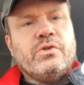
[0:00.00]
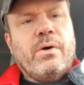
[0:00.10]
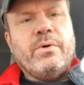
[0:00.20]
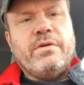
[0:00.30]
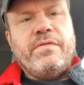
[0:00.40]
I
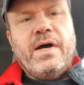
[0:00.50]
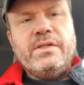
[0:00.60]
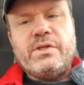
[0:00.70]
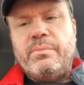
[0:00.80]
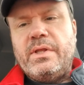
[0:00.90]
wanted to
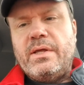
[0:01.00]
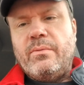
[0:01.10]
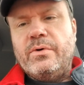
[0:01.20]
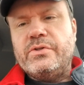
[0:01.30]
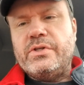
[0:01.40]
find something that
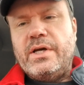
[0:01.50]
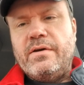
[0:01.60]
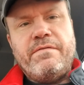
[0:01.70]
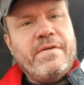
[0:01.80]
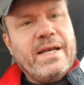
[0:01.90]
was
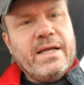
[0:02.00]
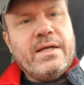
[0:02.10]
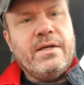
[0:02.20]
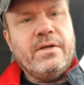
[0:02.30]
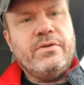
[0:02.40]

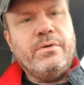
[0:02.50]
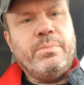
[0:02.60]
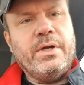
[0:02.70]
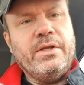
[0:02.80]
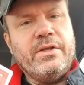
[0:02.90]
fitting to
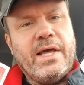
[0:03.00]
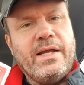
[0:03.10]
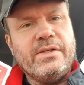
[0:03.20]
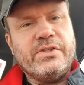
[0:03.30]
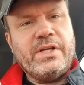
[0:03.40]
put into
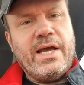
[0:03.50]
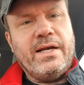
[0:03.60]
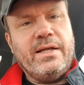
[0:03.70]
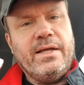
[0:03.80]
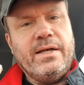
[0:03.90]
that
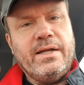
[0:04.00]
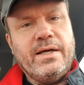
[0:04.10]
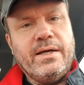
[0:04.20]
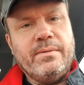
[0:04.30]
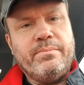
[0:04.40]
set and
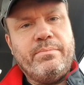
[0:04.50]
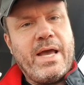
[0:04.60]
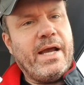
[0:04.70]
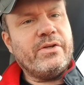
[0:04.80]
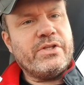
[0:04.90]

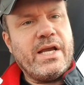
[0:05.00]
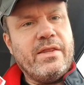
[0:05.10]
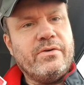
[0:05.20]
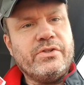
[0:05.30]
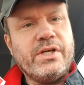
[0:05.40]
package
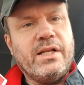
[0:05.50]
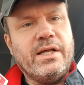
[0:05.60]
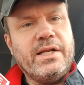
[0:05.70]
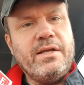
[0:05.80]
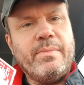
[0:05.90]
together and sell
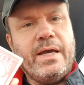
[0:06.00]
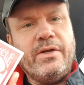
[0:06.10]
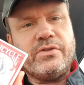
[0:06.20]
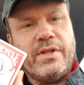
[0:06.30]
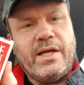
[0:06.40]
on
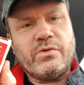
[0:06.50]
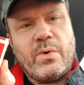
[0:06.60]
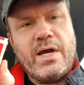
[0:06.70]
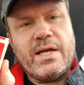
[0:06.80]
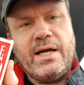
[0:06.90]
eBay. So that's
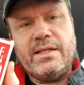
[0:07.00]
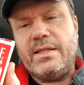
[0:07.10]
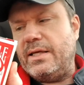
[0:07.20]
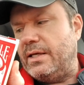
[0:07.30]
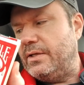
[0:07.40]
why I got
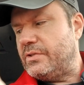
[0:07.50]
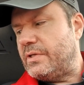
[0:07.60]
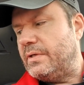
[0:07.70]
these.